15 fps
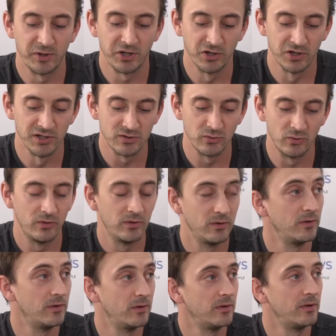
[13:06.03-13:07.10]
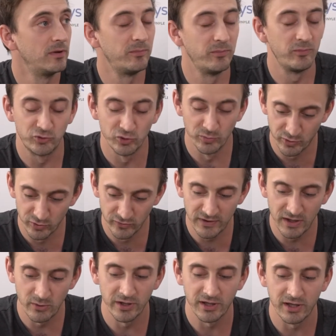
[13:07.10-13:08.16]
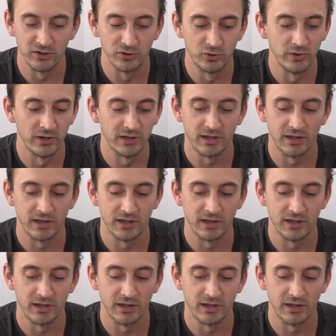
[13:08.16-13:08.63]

It's to prove that you can do it. To First prove of that all, we can do they it.